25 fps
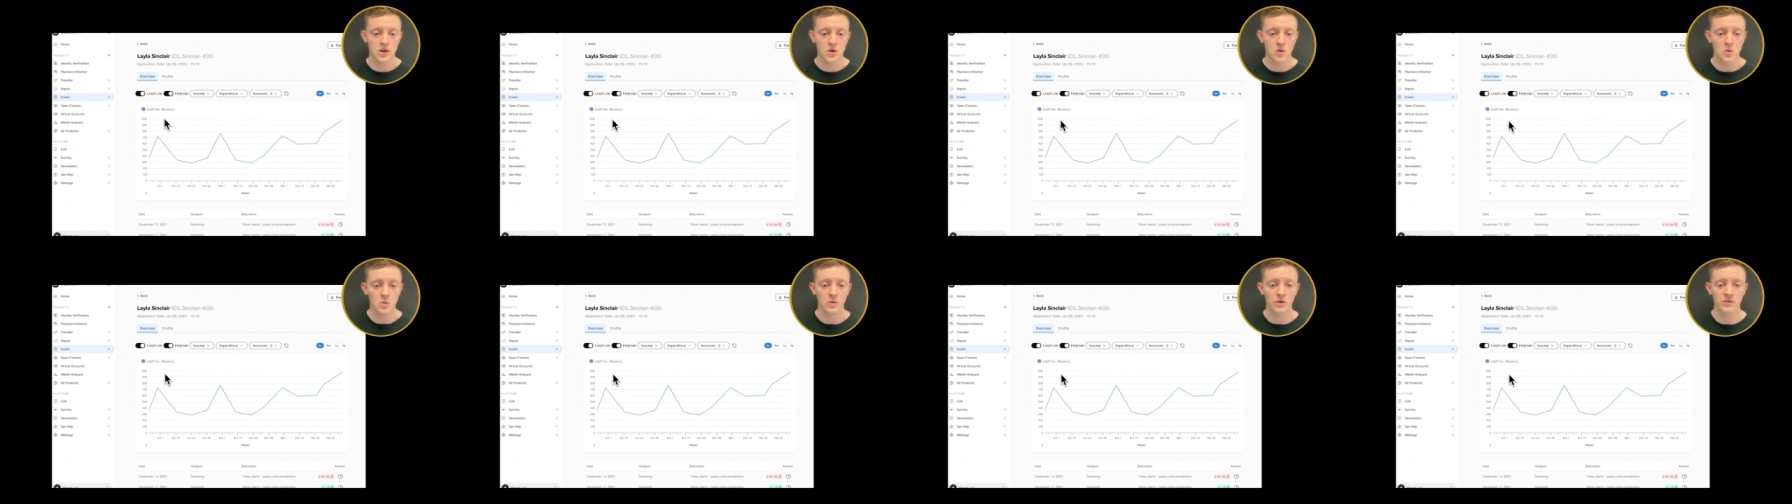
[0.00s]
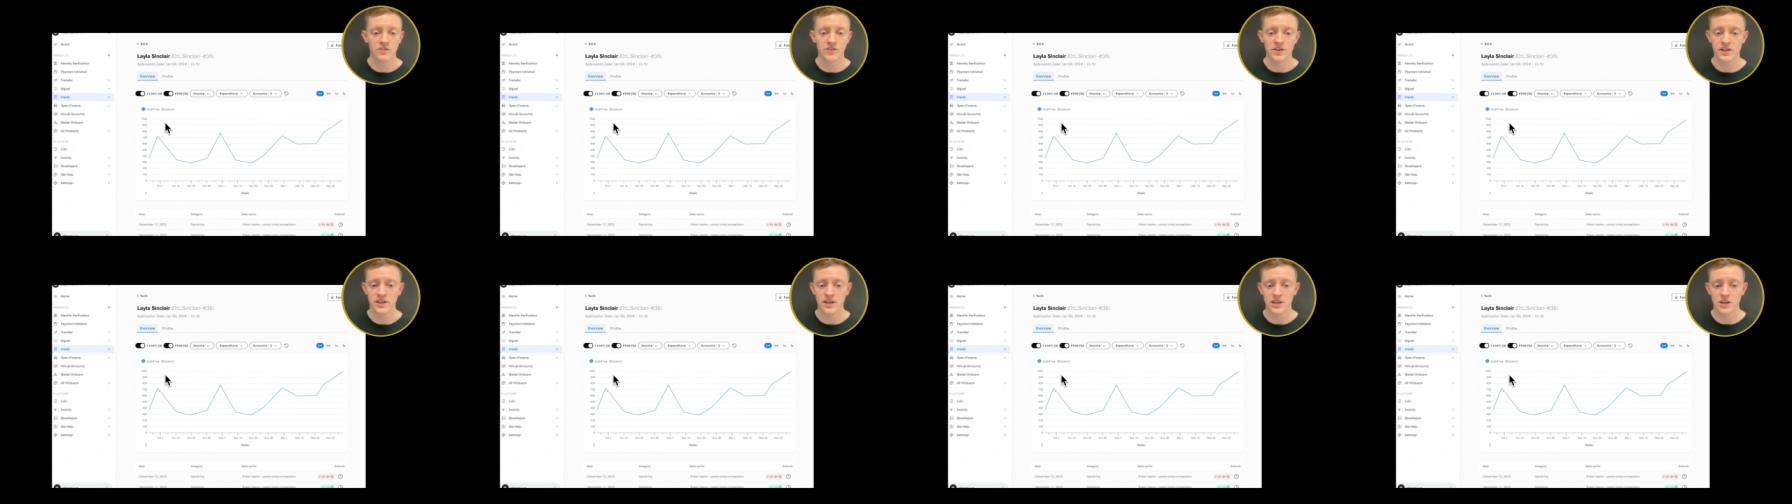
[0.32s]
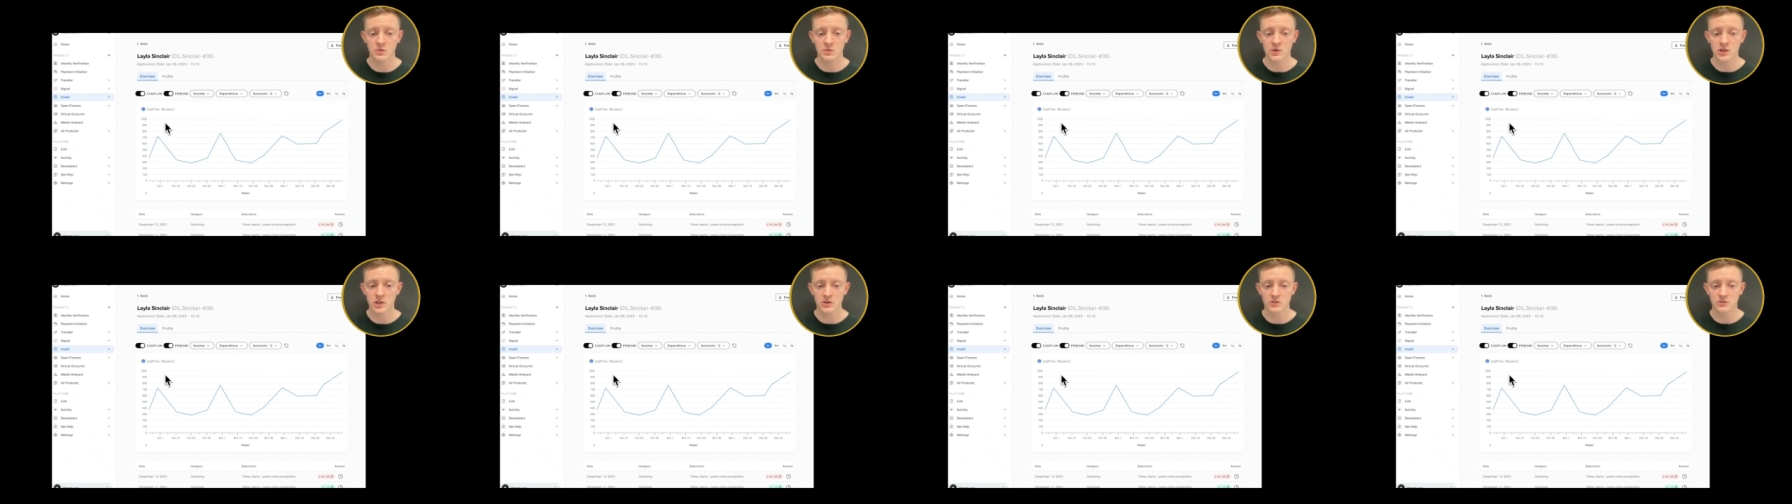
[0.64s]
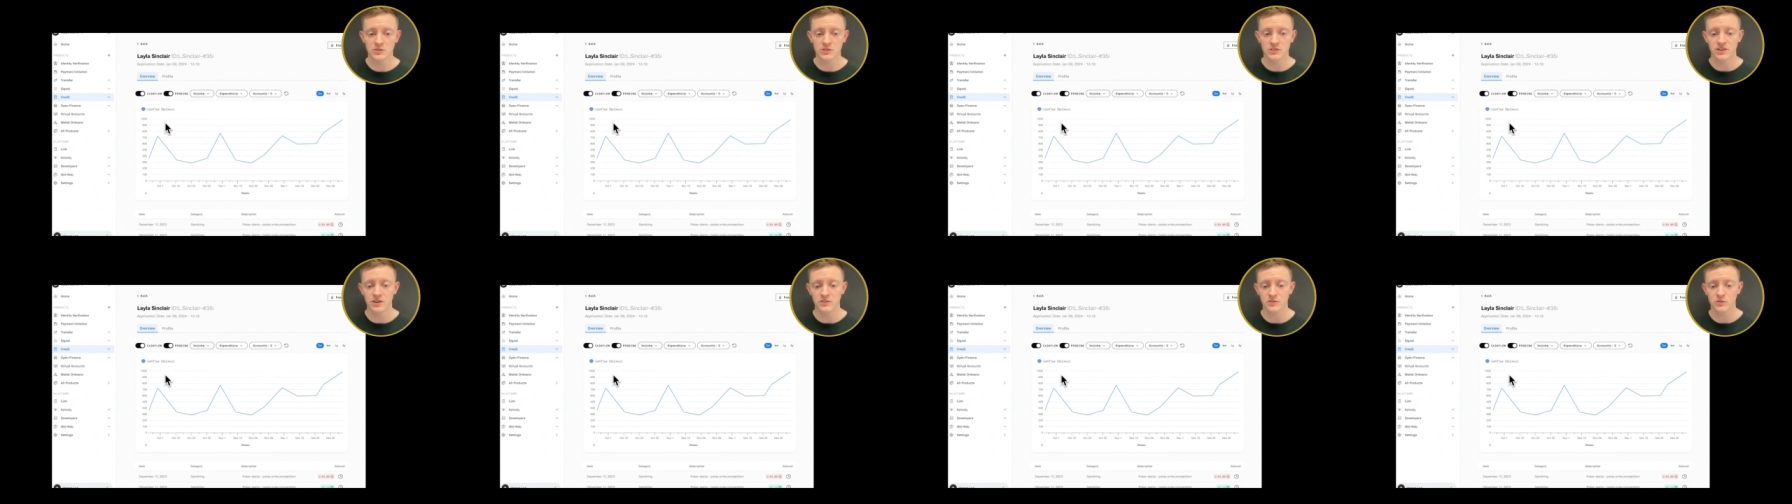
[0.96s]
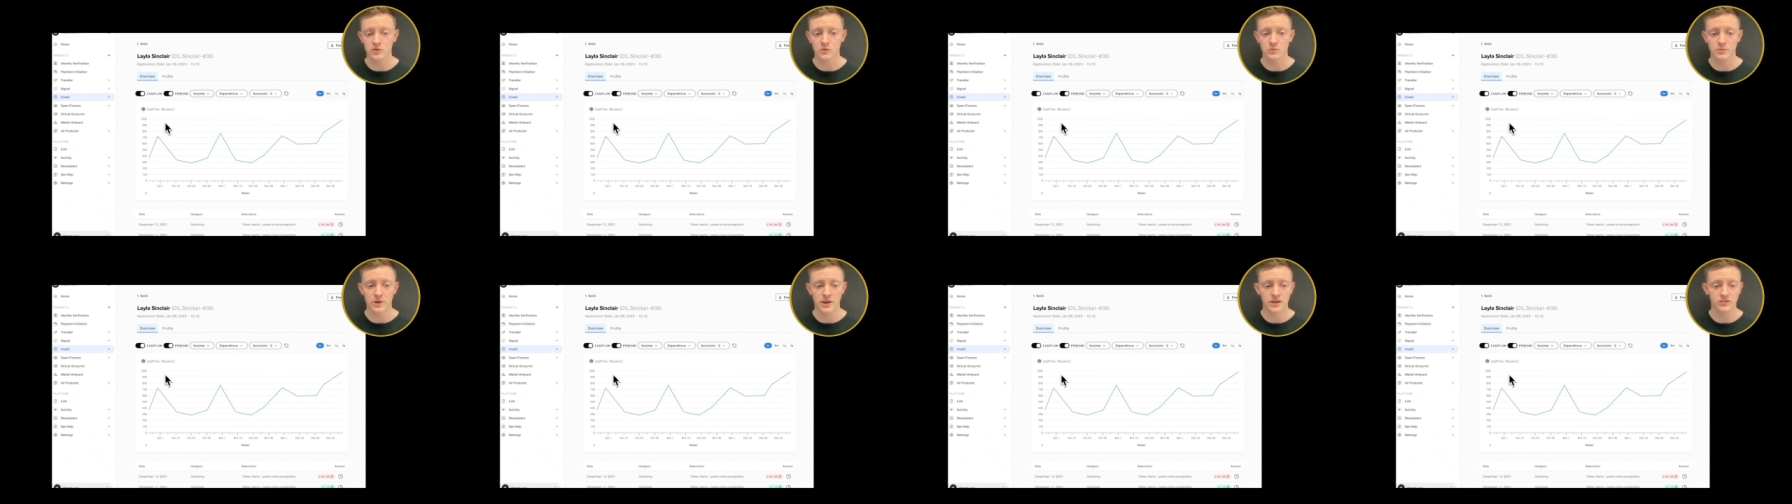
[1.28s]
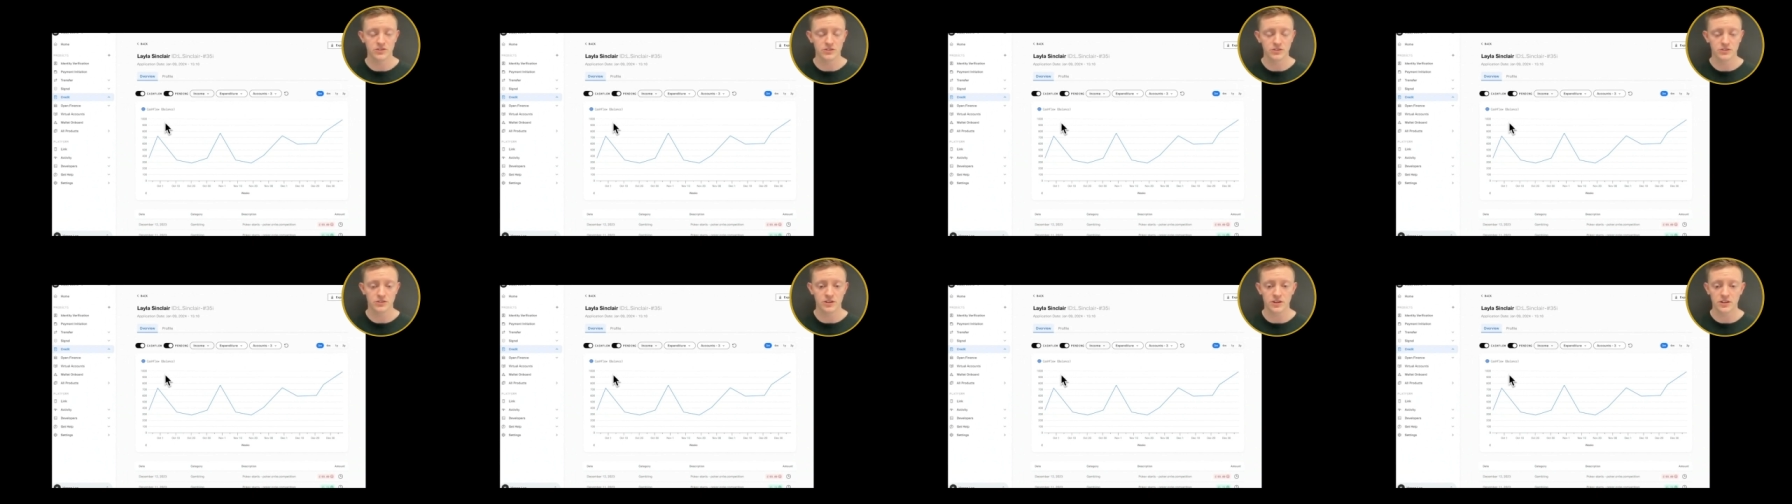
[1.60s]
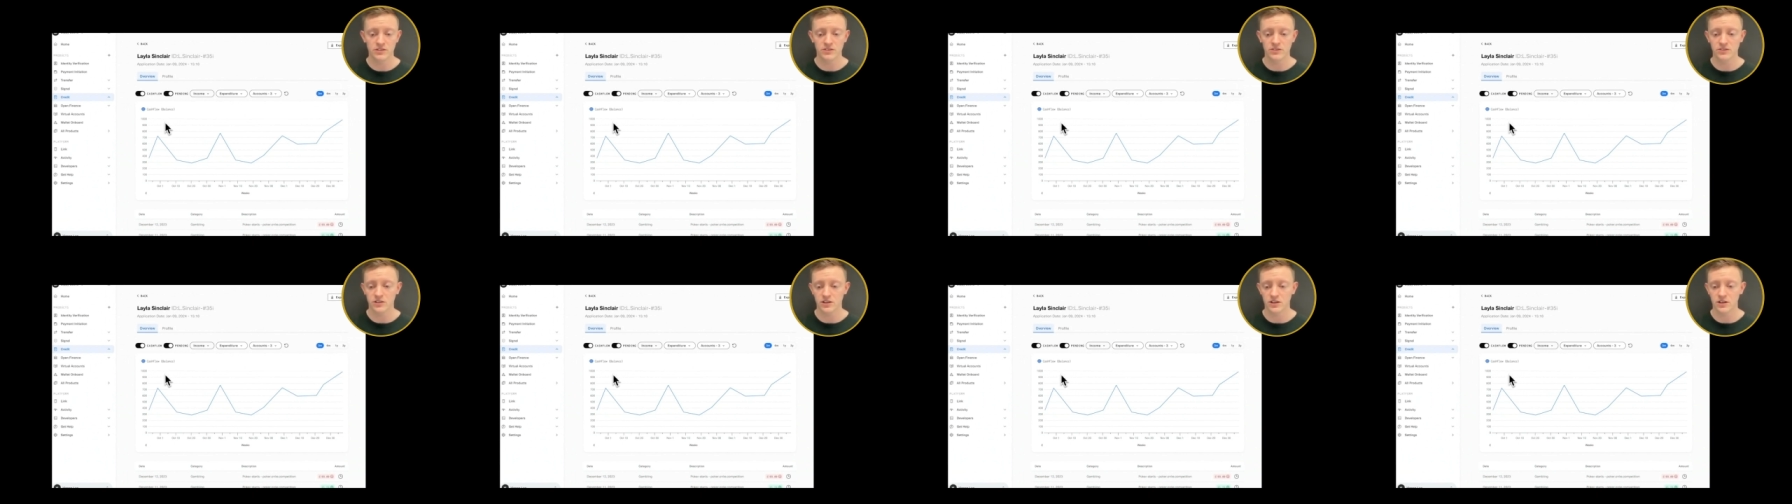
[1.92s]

Within here, we cover several major things,